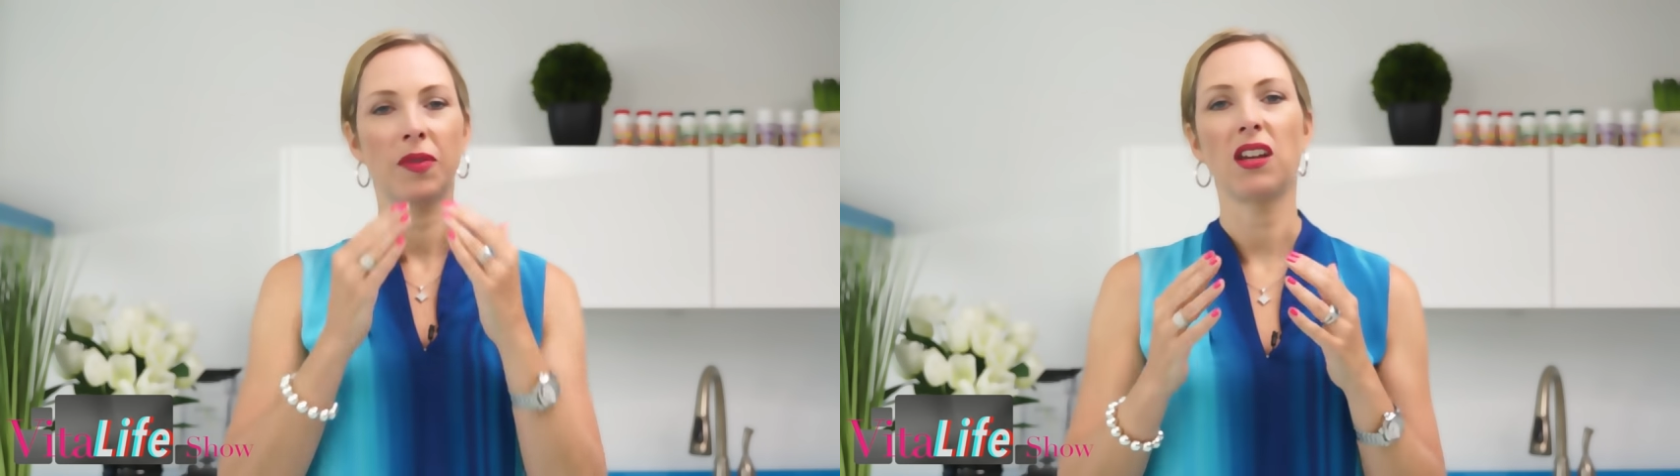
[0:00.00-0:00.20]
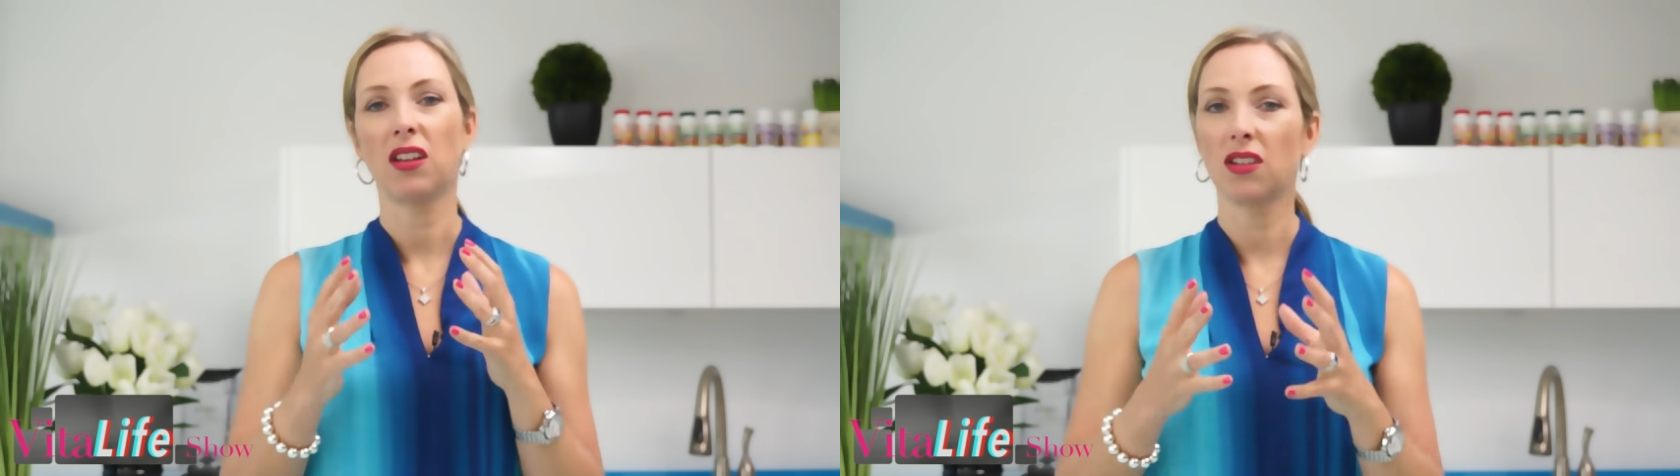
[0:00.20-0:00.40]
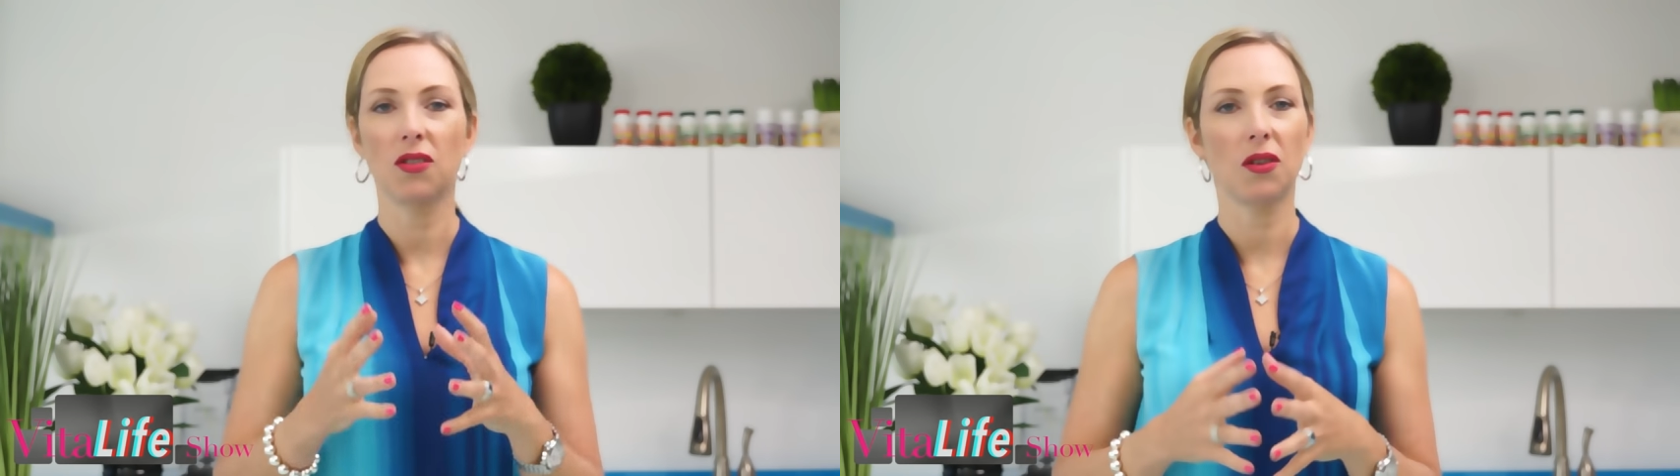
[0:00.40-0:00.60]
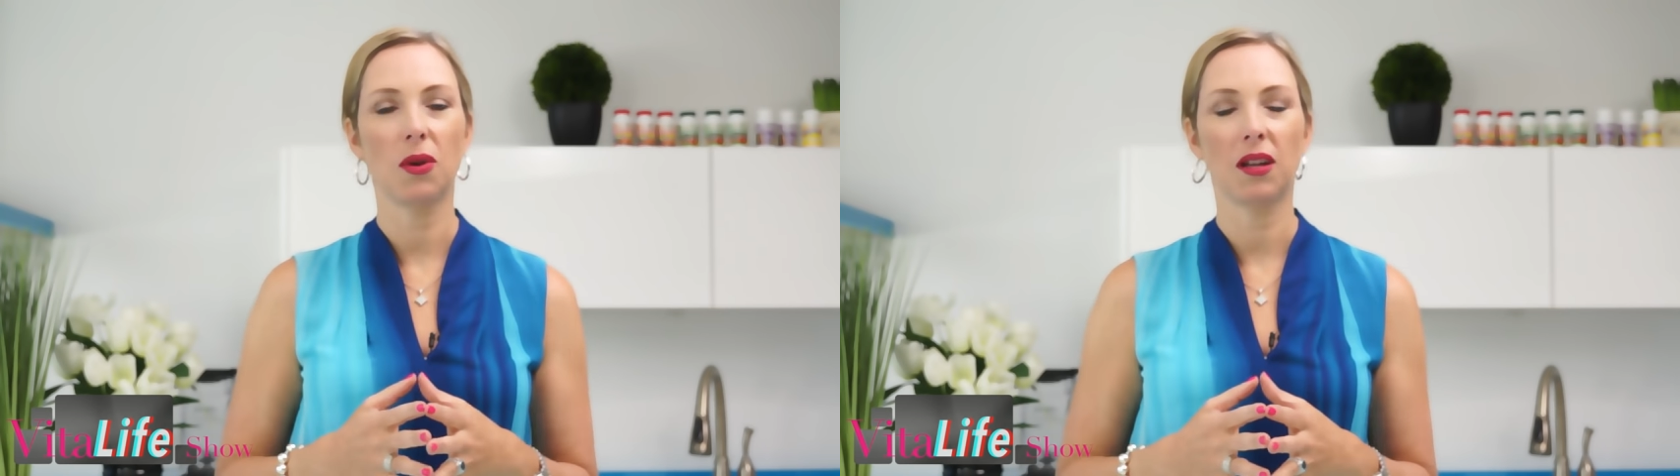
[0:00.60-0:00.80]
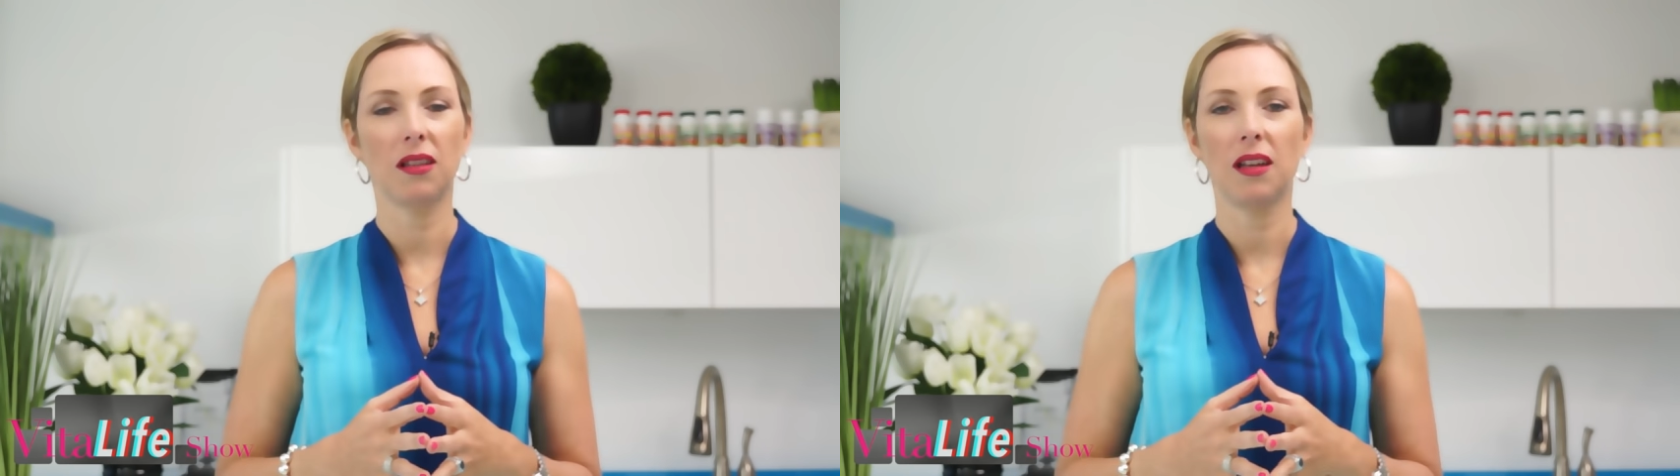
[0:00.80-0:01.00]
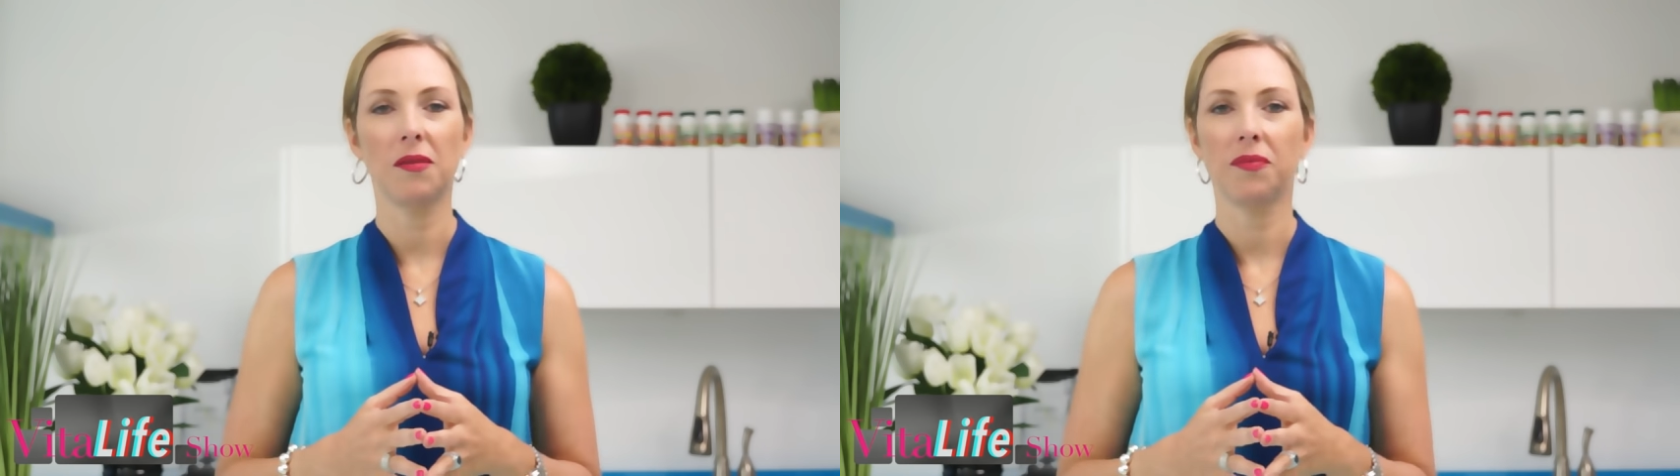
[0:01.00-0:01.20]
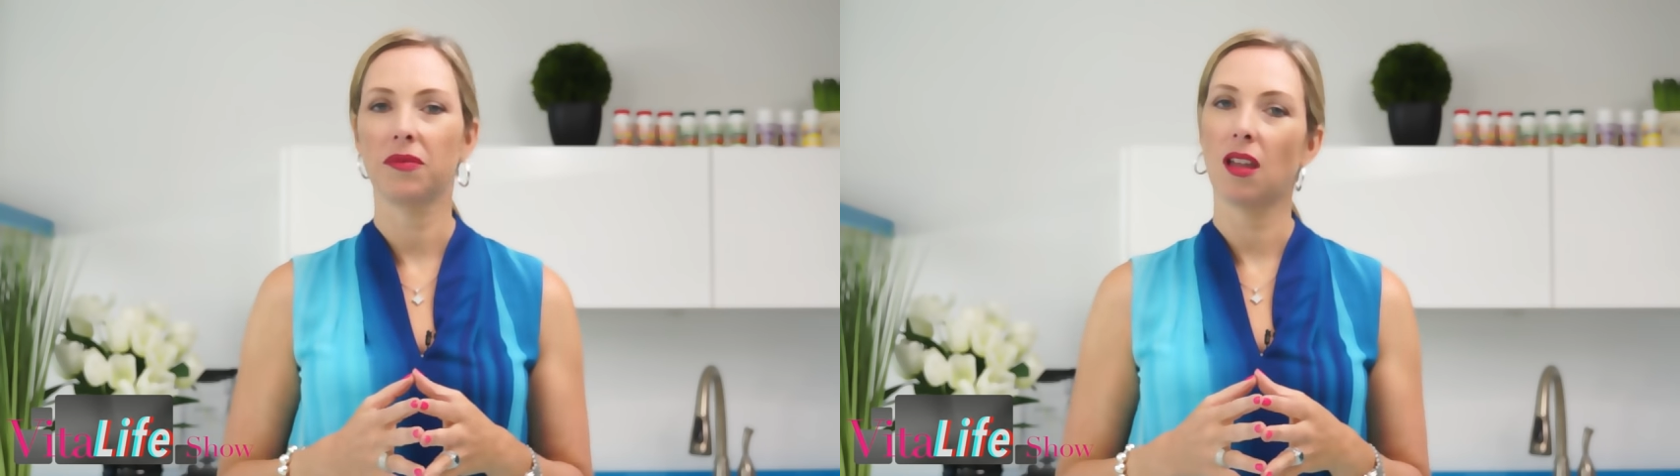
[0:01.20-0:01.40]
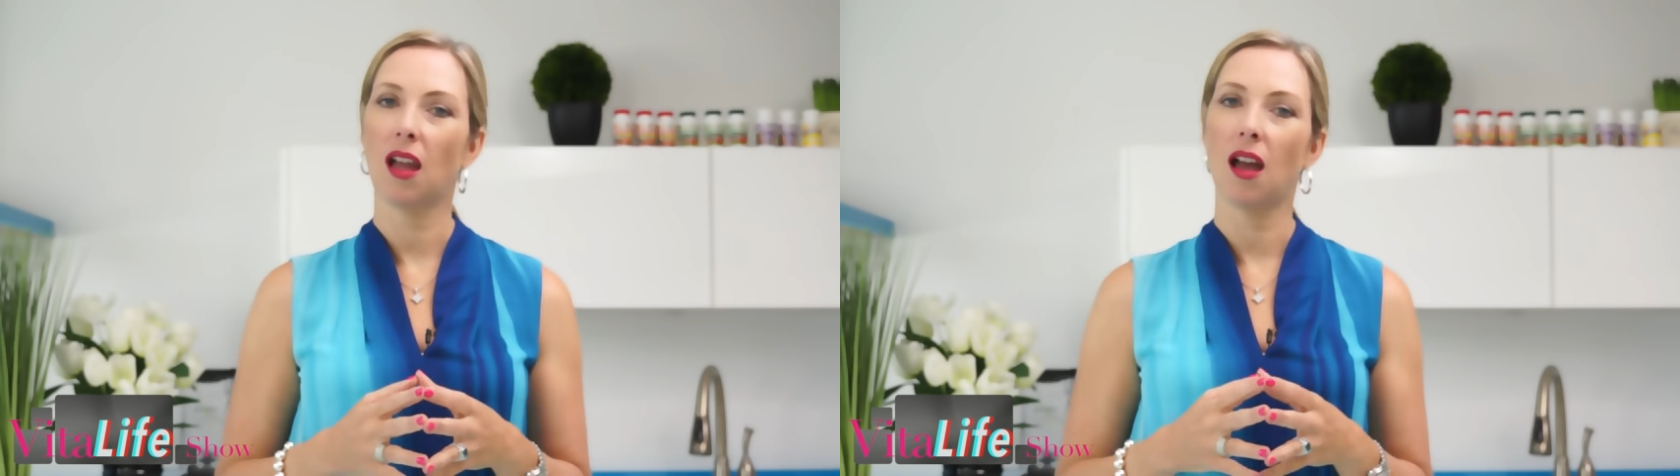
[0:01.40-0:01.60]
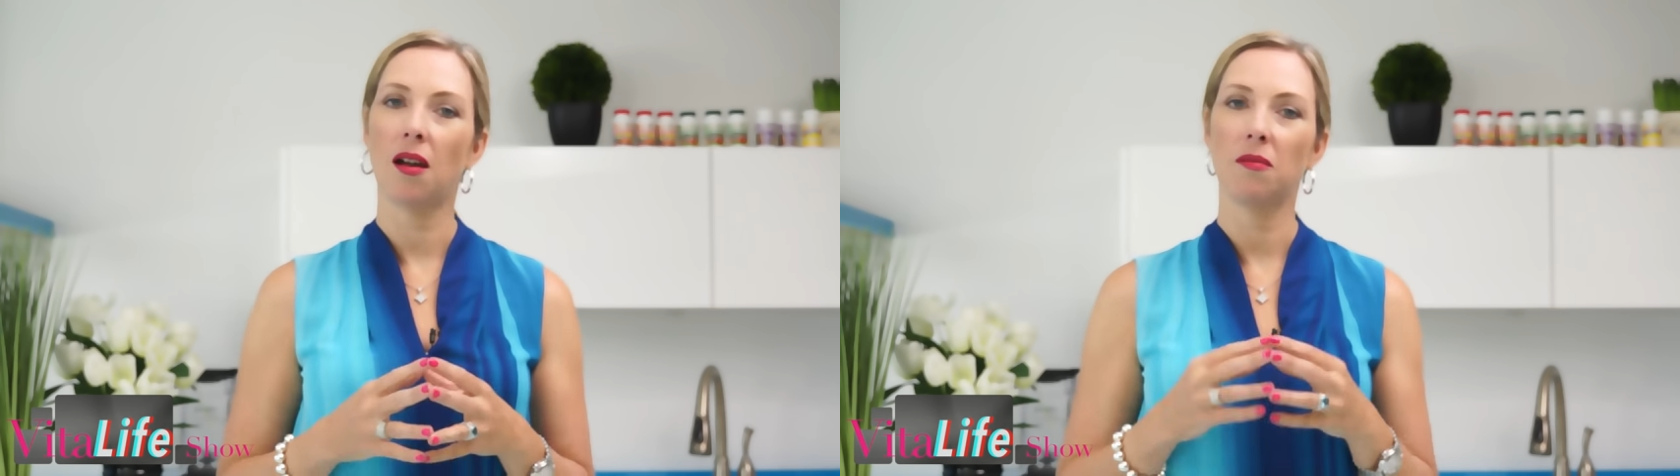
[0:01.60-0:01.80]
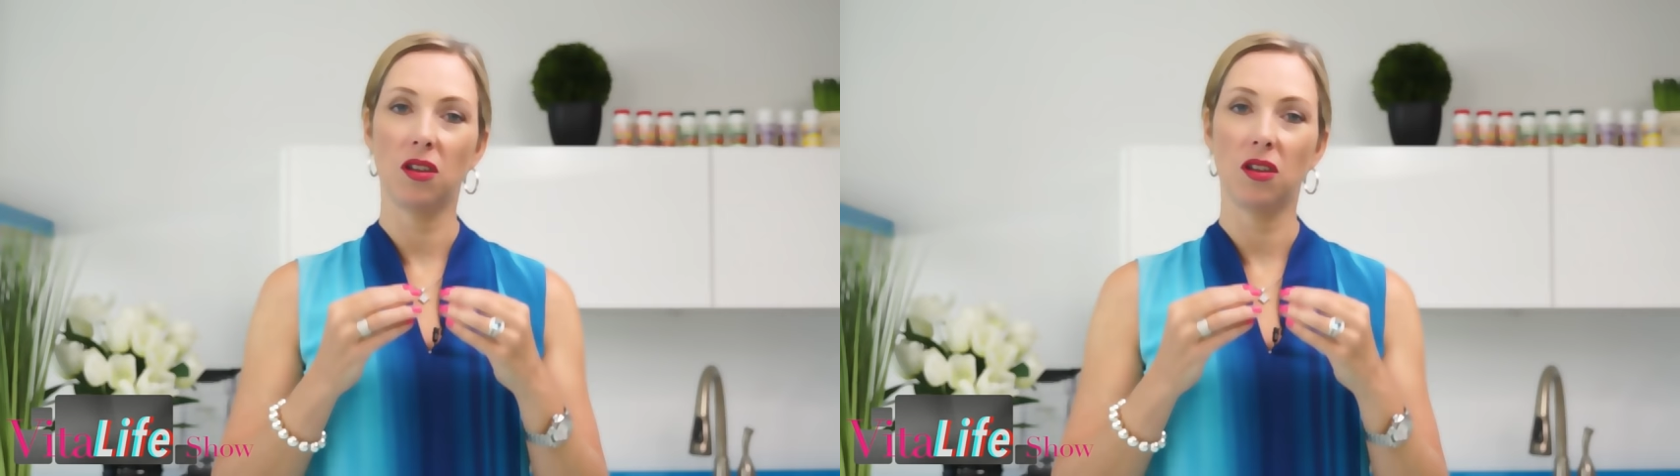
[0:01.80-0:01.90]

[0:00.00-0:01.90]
And you can do it quickly. Um,